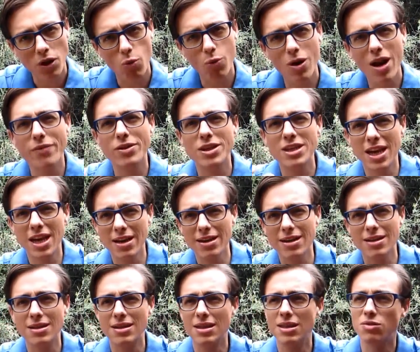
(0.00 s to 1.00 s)
we have a
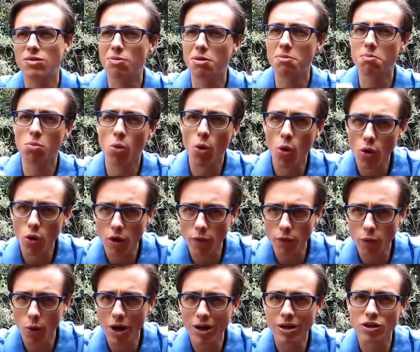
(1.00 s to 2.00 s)
tendency to be more
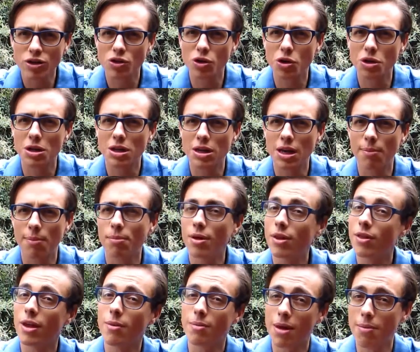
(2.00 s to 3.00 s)
of one certain number
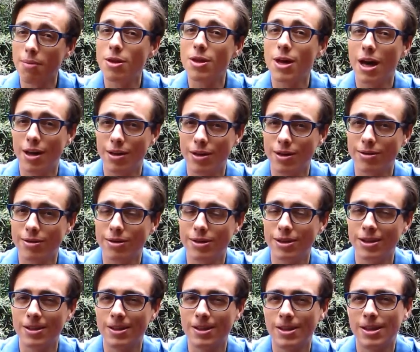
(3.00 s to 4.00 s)
than maybe the other.
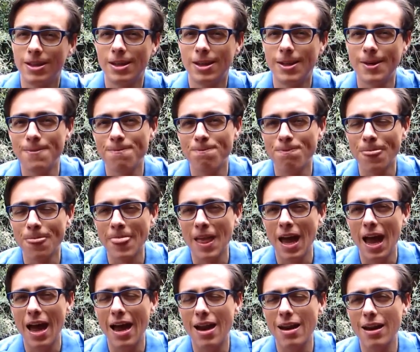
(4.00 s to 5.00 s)

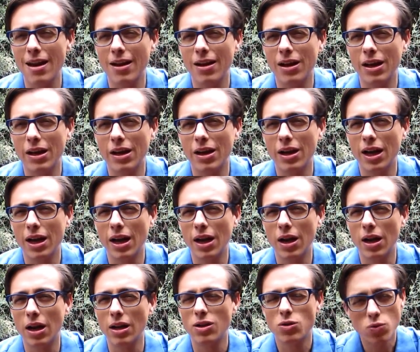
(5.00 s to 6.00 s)
And
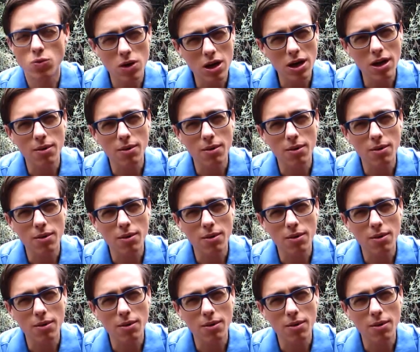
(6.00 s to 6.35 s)
it's really